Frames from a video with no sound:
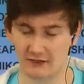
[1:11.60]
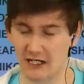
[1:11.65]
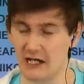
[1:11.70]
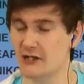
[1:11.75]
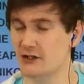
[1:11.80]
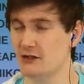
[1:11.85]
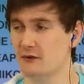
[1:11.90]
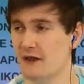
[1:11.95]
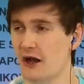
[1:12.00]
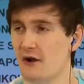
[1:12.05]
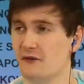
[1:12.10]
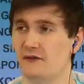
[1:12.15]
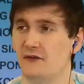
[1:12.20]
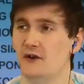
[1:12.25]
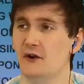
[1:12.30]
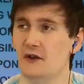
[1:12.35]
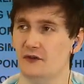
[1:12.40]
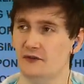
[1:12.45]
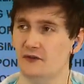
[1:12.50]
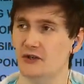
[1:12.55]
Nisha, without
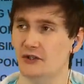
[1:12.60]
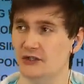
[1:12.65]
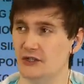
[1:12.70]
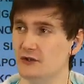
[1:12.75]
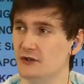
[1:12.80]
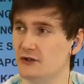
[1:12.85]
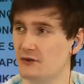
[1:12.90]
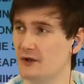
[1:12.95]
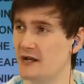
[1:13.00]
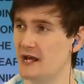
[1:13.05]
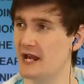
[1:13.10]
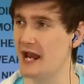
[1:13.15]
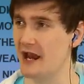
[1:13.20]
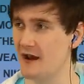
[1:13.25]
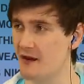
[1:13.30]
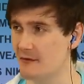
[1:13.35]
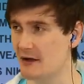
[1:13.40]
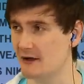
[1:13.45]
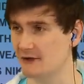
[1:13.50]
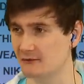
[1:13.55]
further ado, do you want to
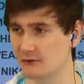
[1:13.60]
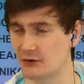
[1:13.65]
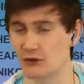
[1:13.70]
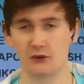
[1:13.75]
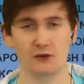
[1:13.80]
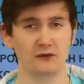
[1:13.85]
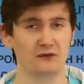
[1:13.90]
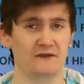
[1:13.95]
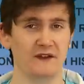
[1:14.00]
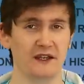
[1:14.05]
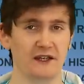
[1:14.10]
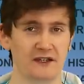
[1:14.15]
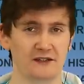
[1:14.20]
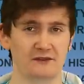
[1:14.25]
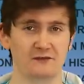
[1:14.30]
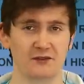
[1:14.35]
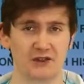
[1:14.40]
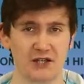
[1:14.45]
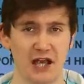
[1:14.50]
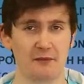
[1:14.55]
hear about some cool
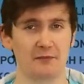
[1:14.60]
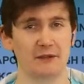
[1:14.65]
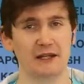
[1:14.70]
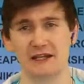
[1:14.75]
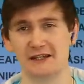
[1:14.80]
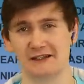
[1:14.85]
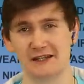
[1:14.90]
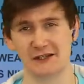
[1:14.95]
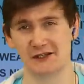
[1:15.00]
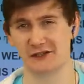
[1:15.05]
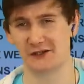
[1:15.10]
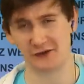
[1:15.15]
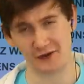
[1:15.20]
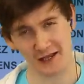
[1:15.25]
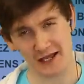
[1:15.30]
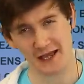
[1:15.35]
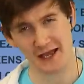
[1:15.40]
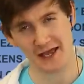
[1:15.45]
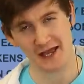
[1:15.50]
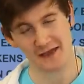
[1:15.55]
figures from Japanese
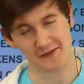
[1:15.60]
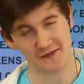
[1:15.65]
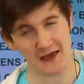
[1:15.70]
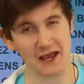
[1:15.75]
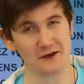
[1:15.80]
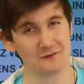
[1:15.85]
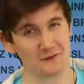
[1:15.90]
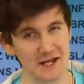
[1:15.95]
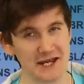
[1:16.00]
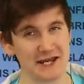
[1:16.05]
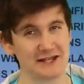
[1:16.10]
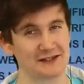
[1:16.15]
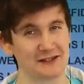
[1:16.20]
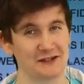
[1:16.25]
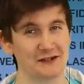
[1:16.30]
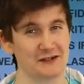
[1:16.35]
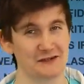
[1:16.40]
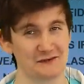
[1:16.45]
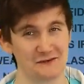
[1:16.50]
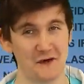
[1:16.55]
history? They
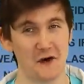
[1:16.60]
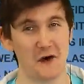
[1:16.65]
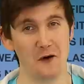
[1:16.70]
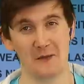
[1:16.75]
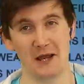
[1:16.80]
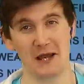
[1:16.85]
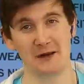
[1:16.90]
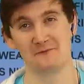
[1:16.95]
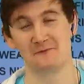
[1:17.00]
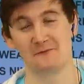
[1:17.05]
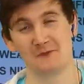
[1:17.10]
research for me.